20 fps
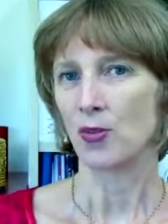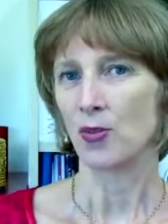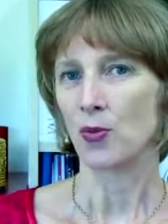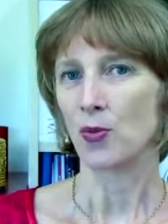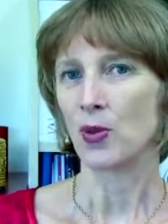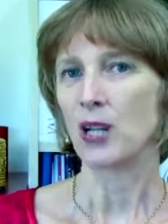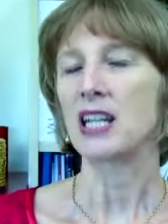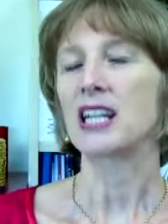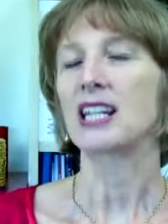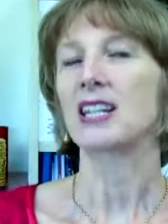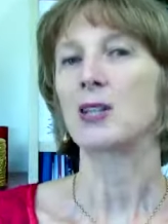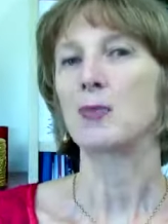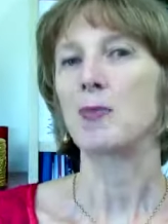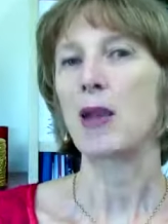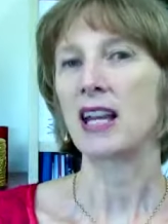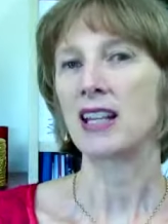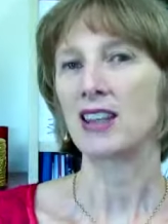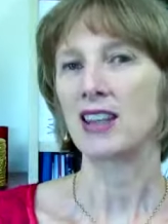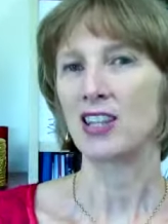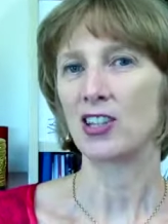we'd
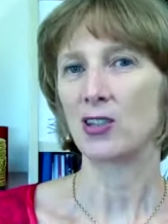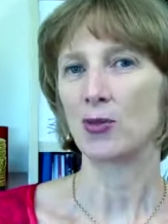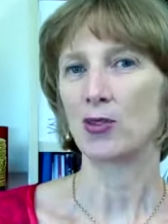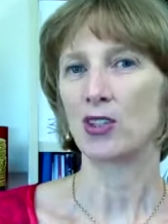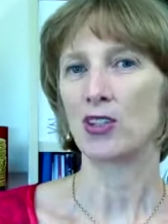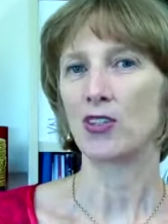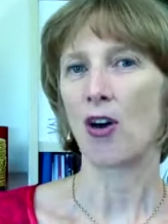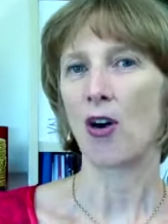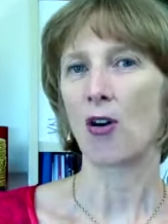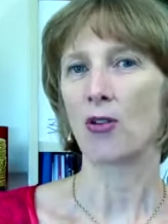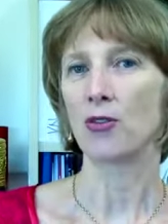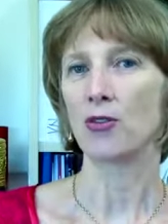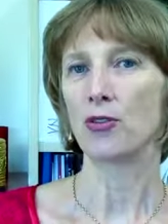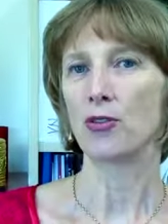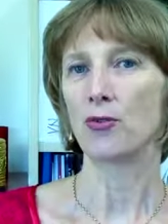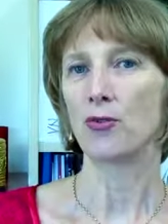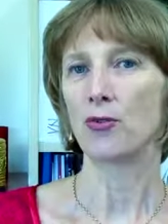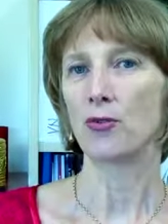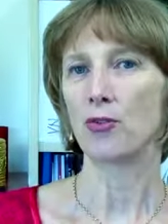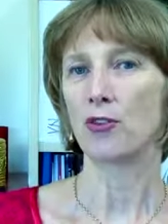expect this result
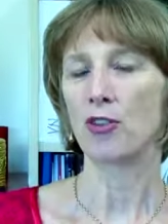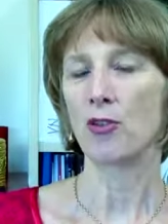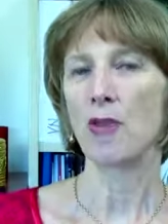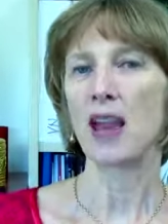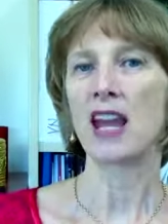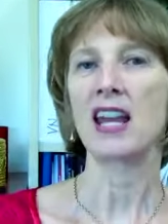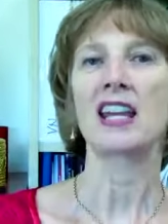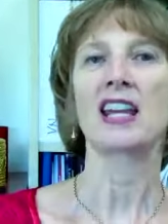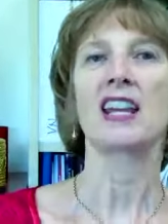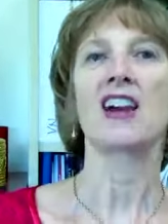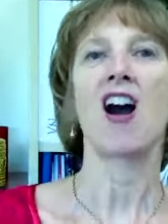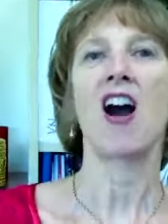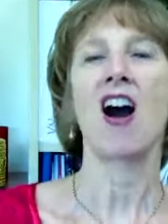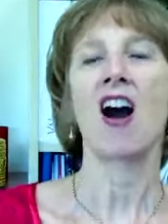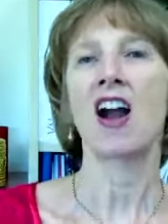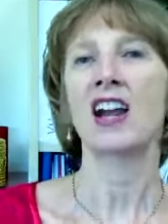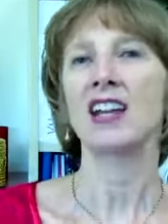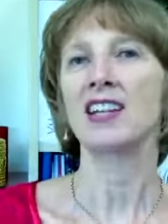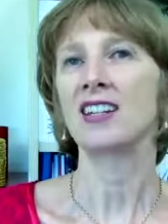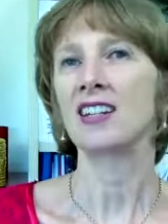from any
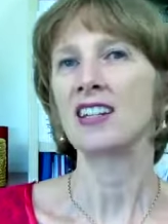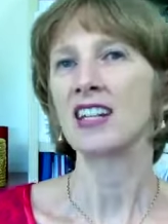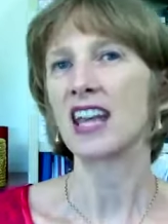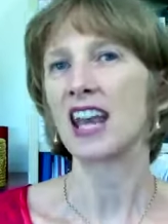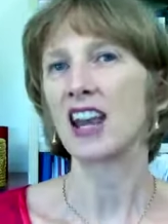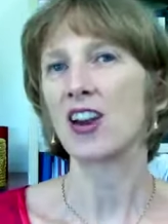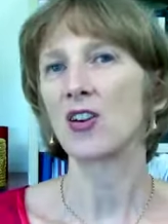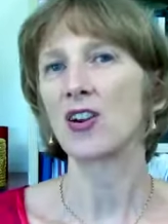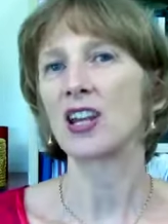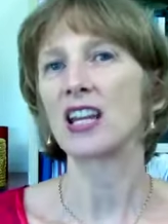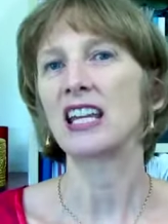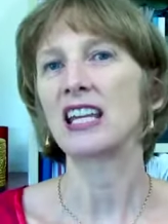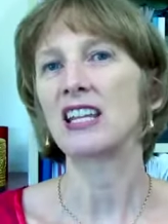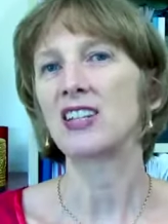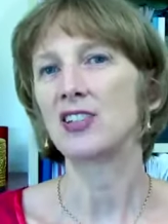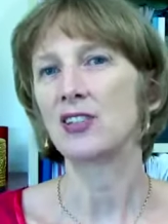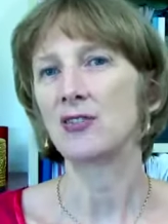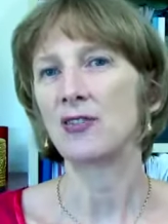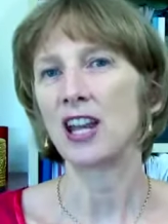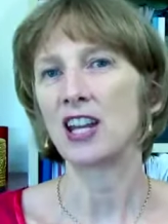kind and caring
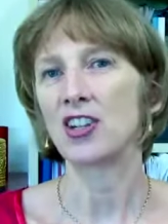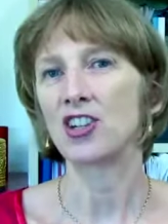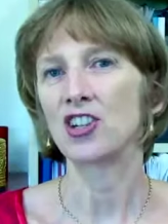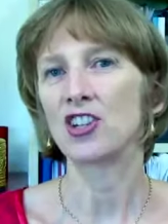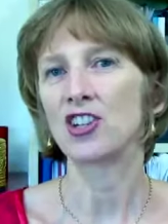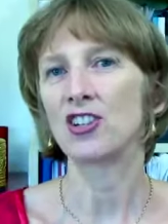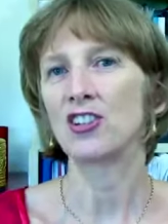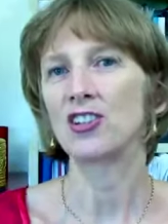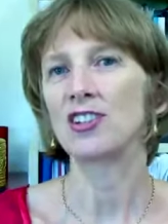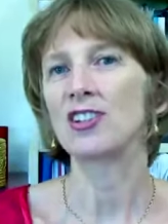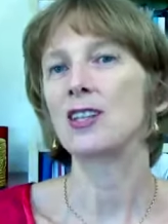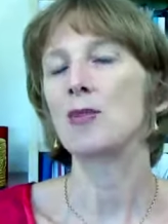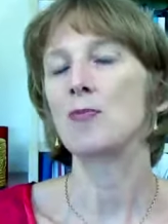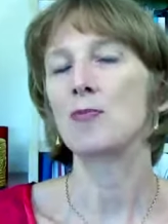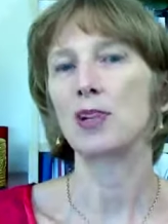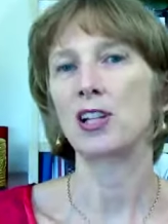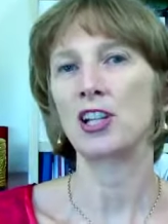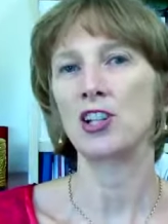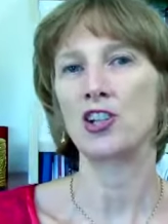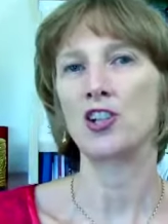intervention
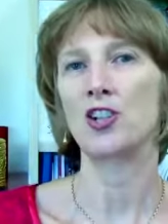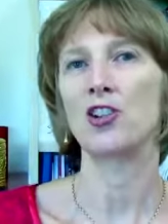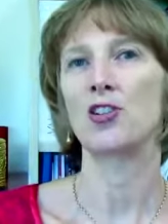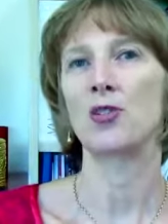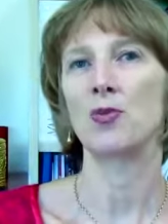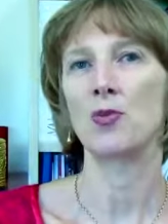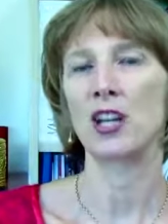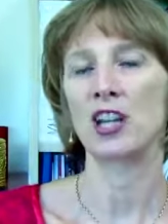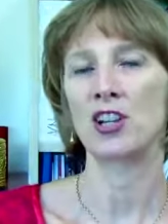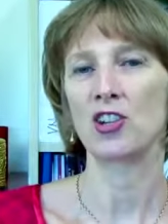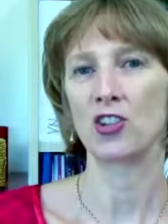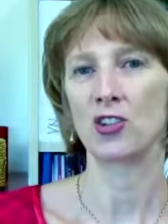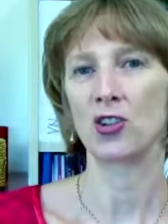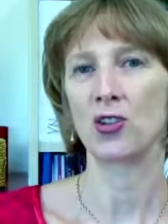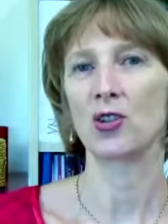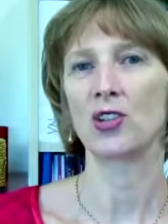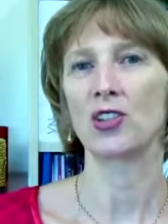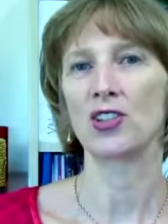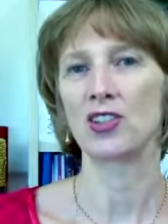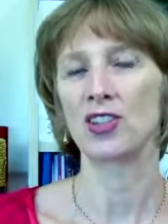simply due to
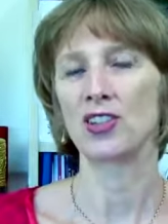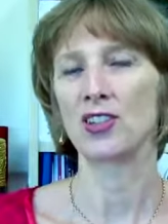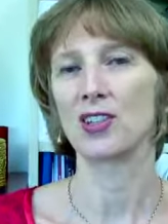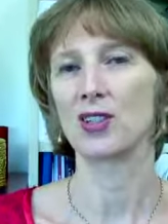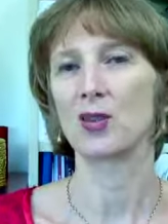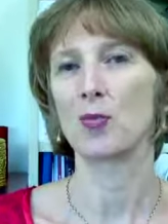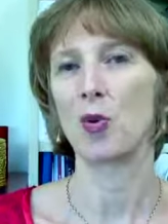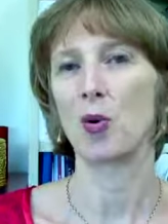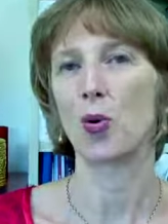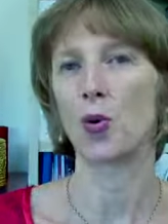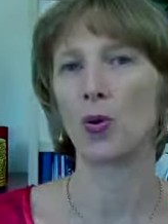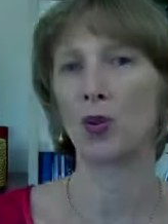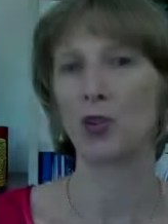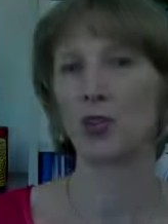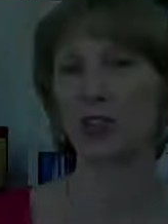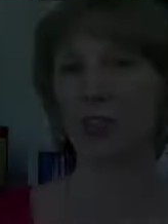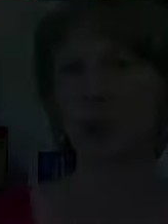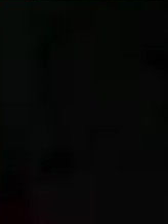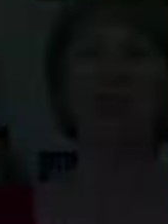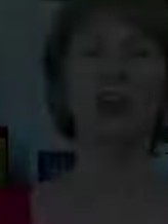reassurance and support.
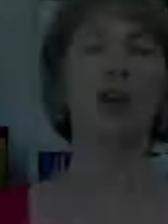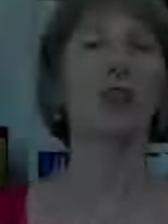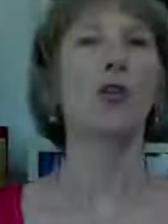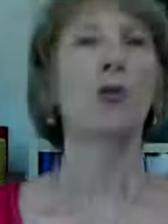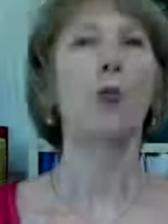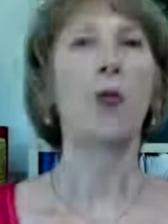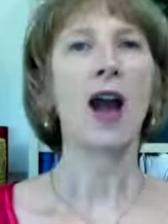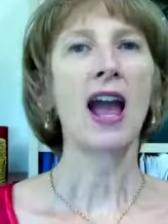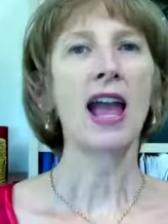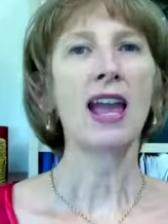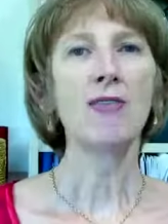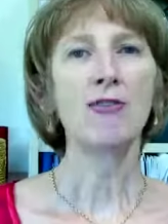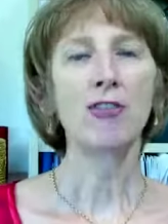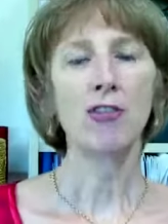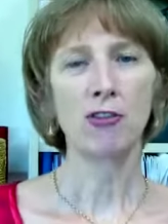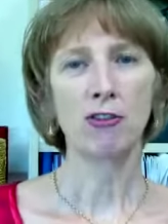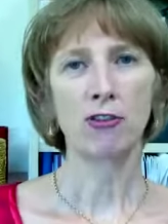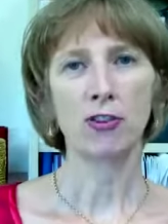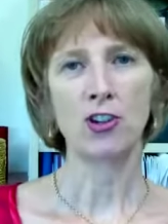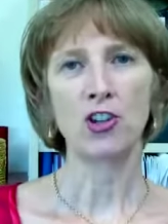So the way of the
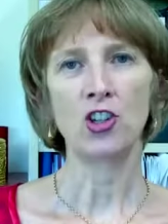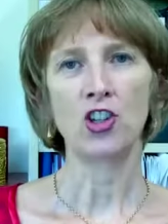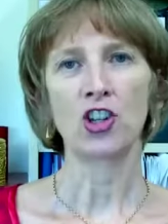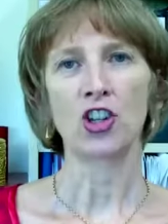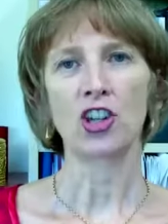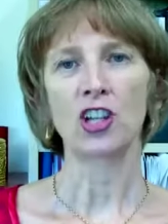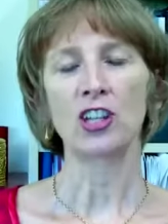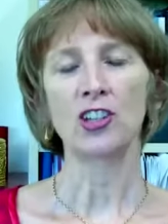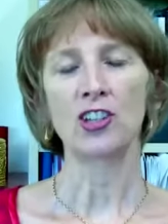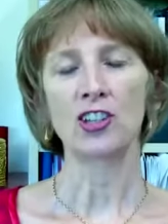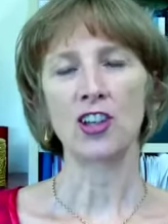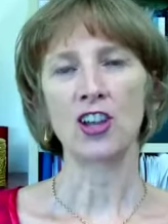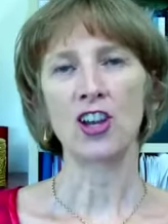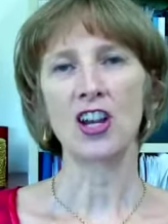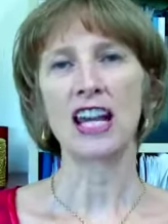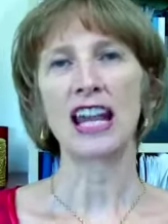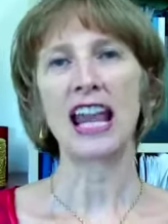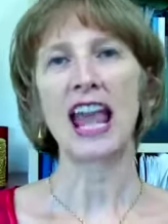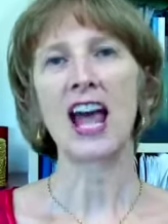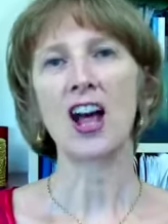future
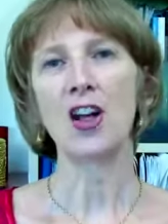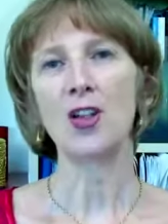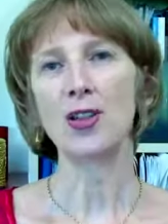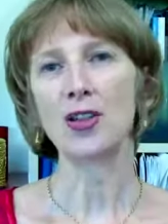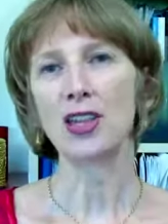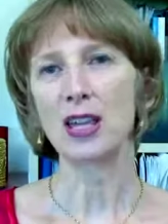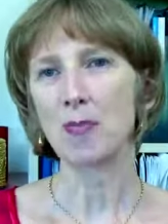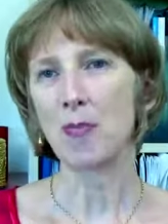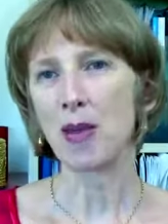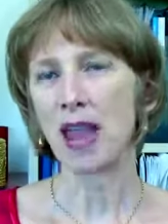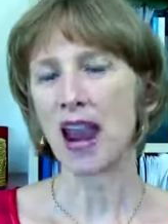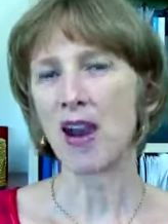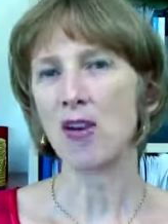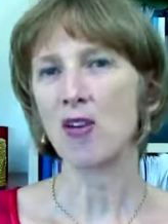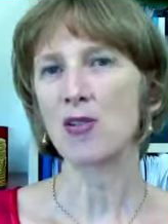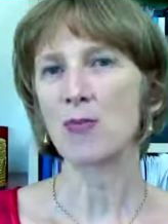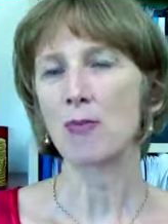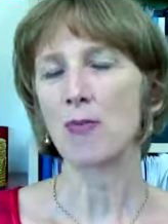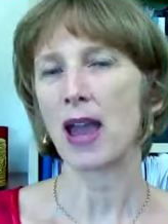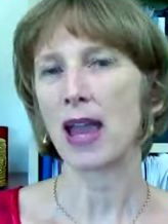concerning healthy
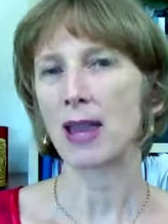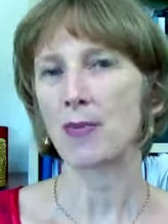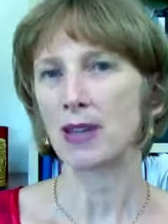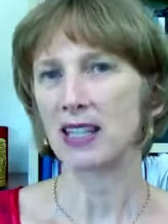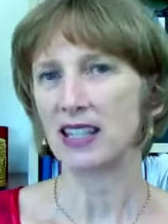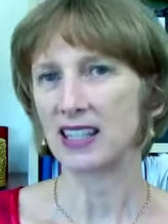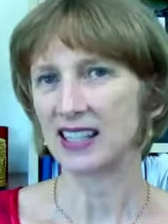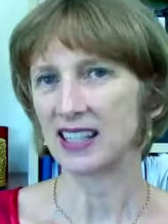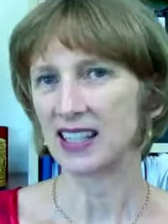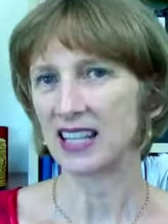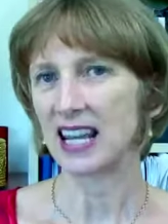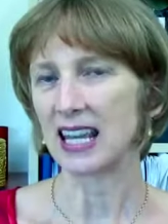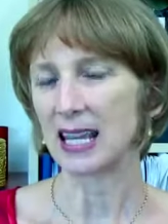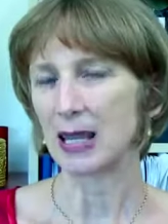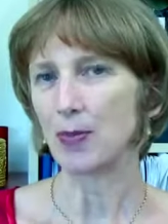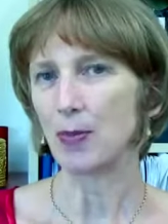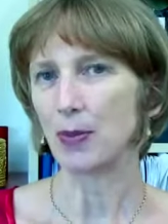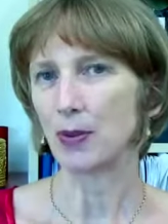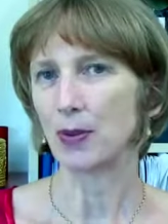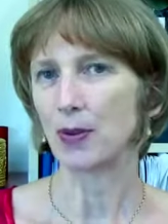parent-baby
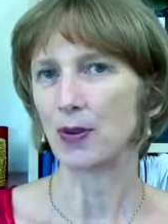sleep